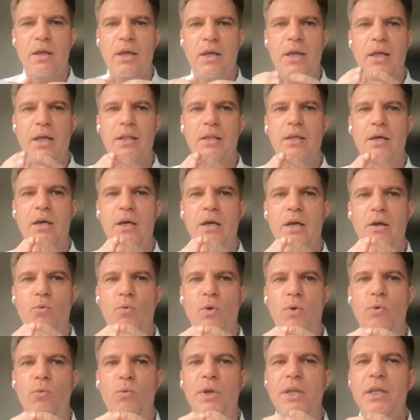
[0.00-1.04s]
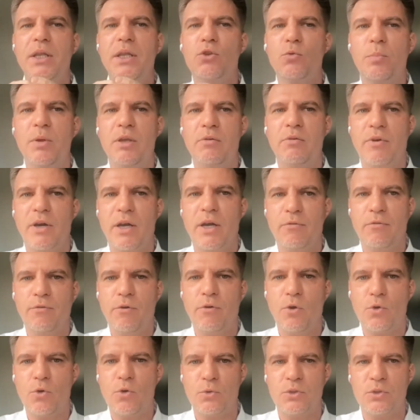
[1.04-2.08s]
and where we need to be very
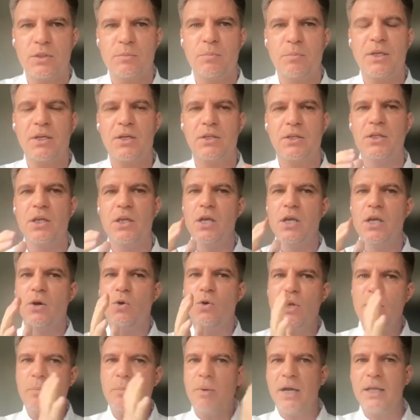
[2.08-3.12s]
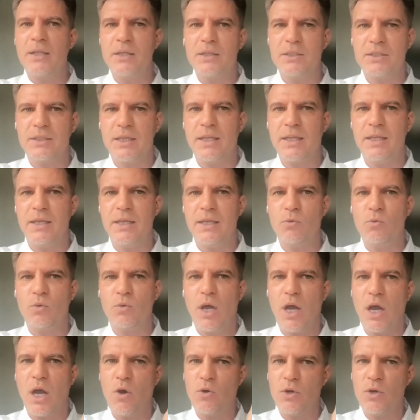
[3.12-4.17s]
focused, because only by understanding
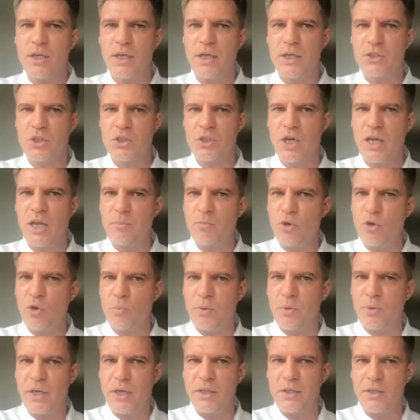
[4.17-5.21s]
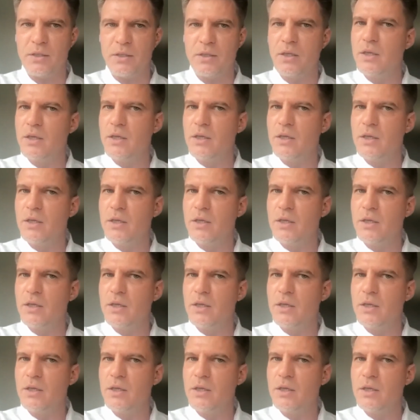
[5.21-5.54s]
how organized crime operated